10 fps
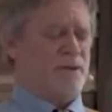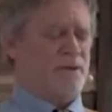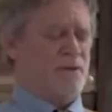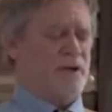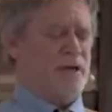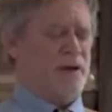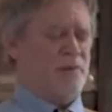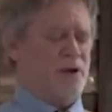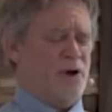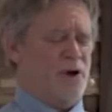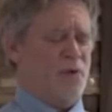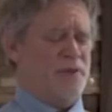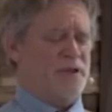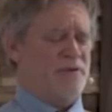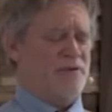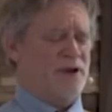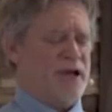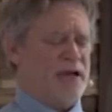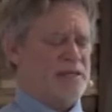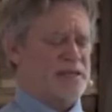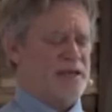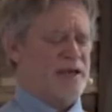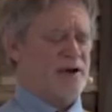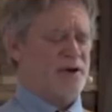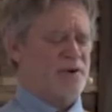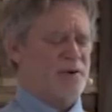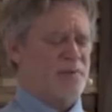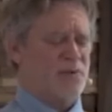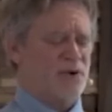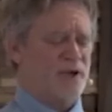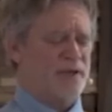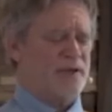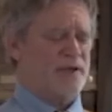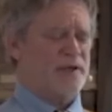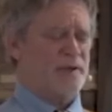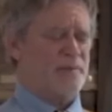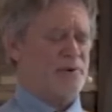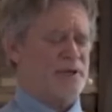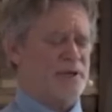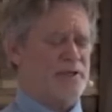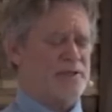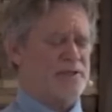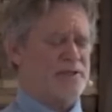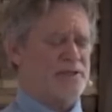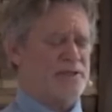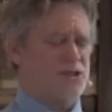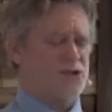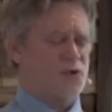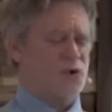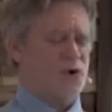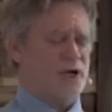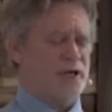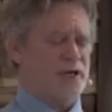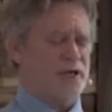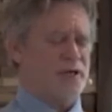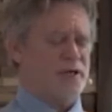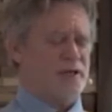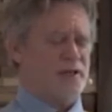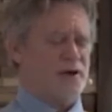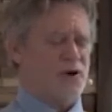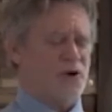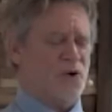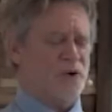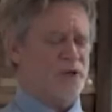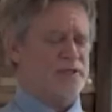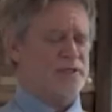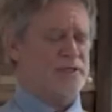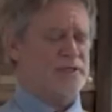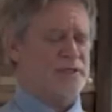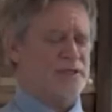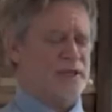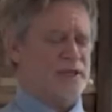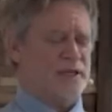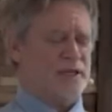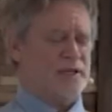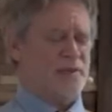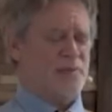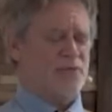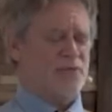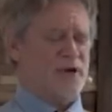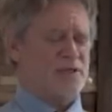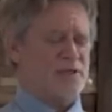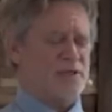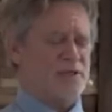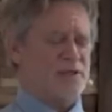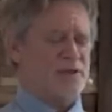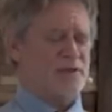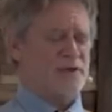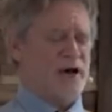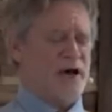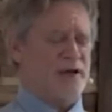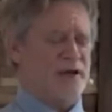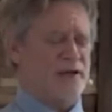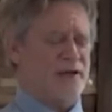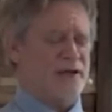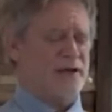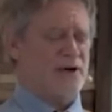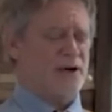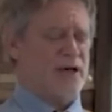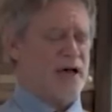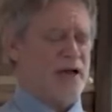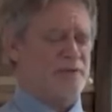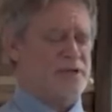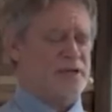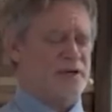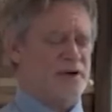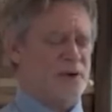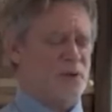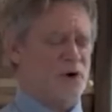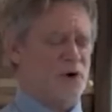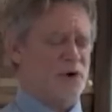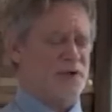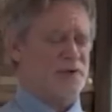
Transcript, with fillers: We let them go with every exhale, breathing in the peace, the joy, the wholeness, the perfection of God in our lives and in our world.